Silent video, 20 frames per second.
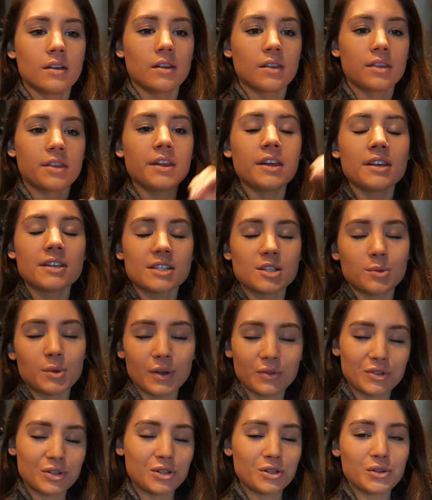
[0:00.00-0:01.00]
things that we
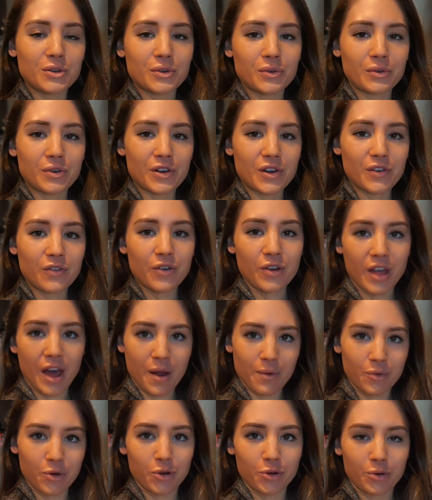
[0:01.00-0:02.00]
have to do for
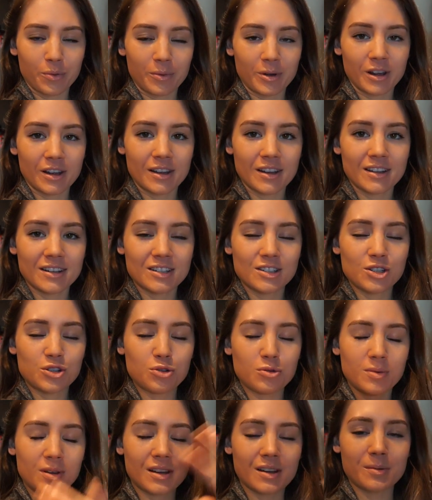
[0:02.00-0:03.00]
that room
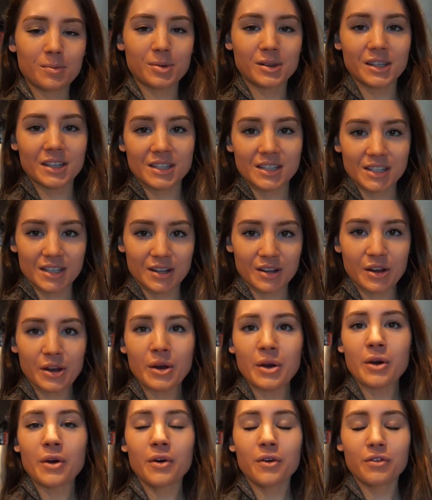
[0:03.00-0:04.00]
to be completed
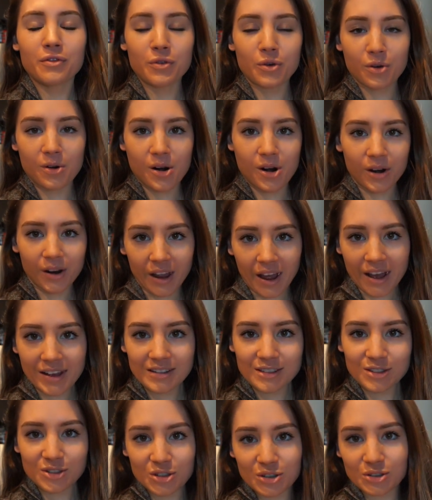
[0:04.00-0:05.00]
for our
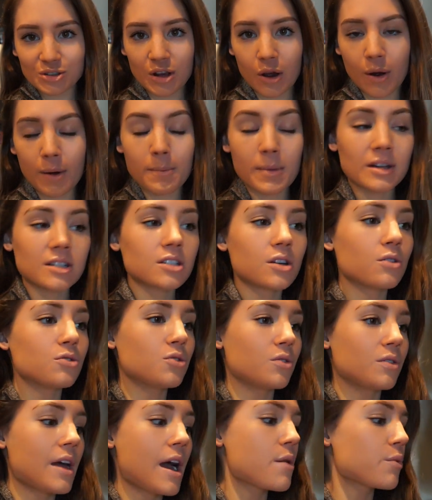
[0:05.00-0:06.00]
guests. So I'm about to go
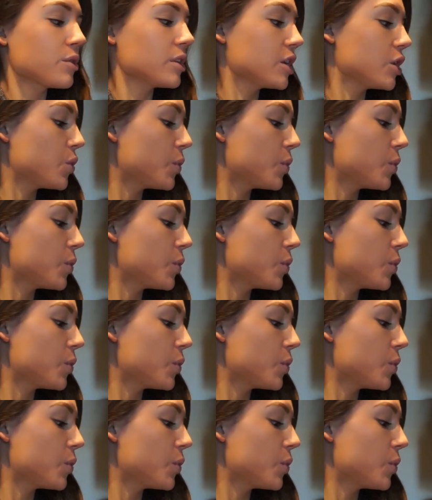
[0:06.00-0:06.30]
do that really